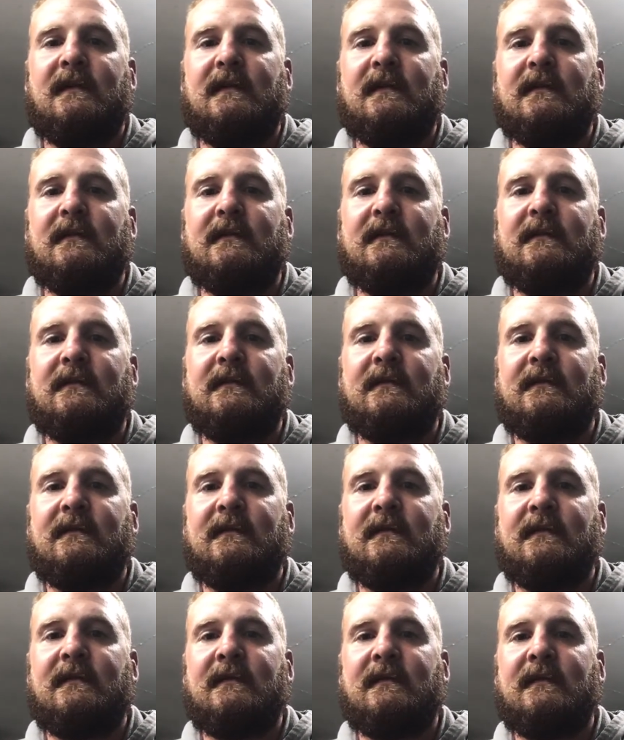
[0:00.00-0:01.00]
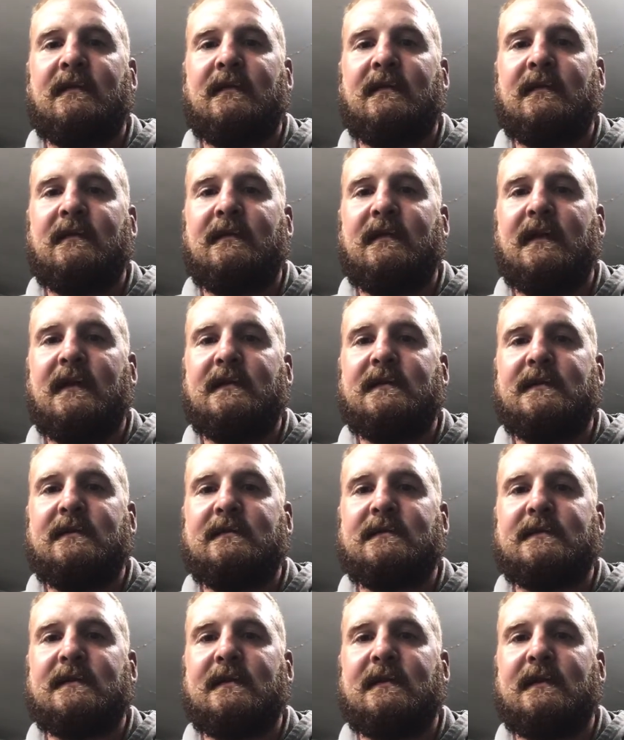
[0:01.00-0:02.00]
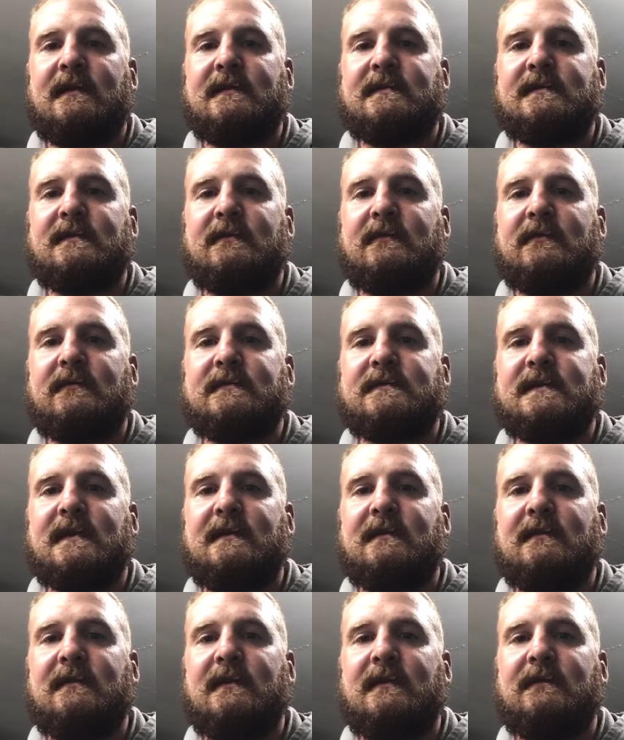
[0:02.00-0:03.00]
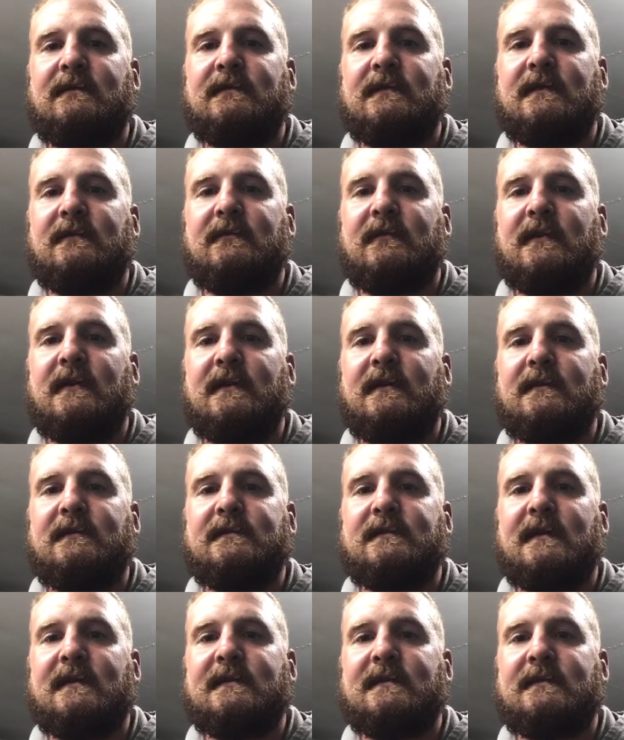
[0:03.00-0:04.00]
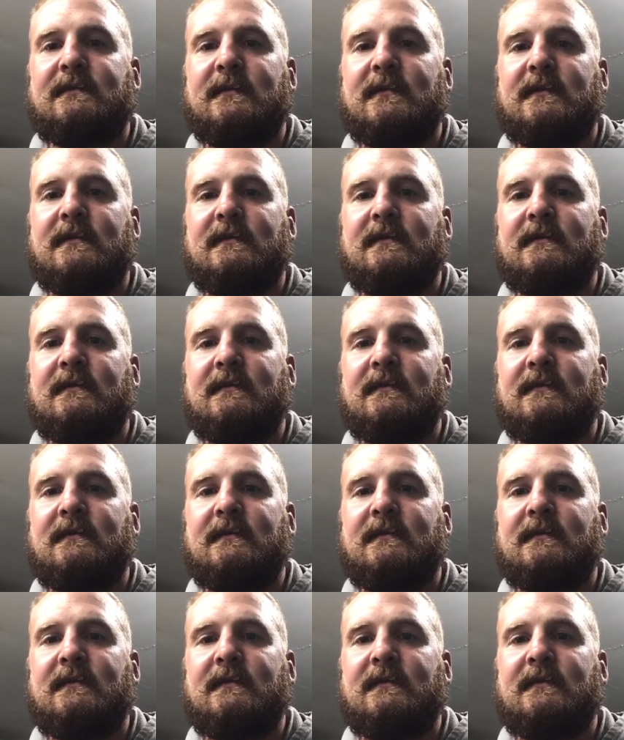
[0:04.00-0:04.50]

Oh. The A2 sight has a horizontal left to right adjustment.